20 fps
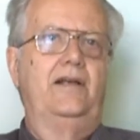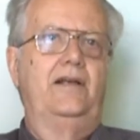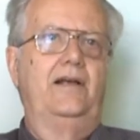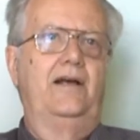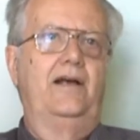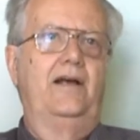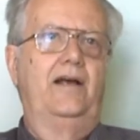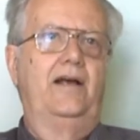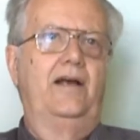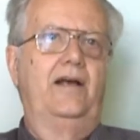
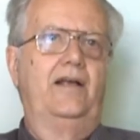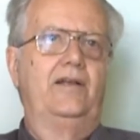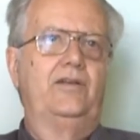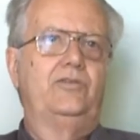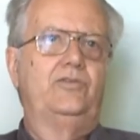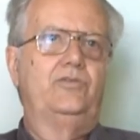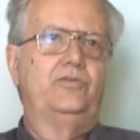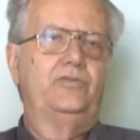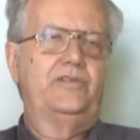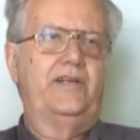
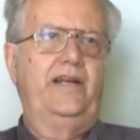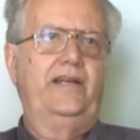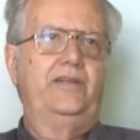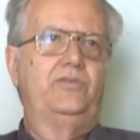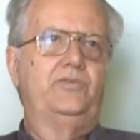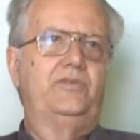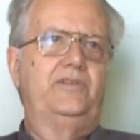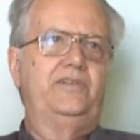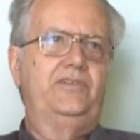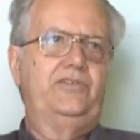and to try
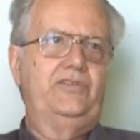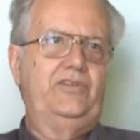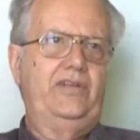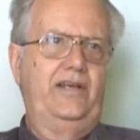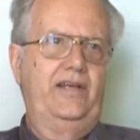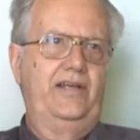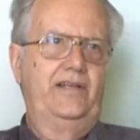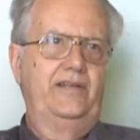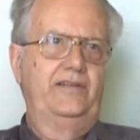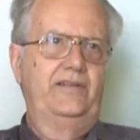to
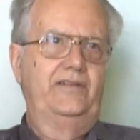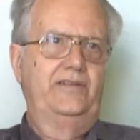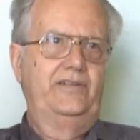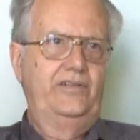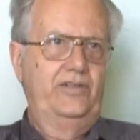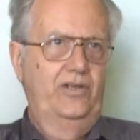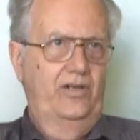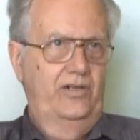understand the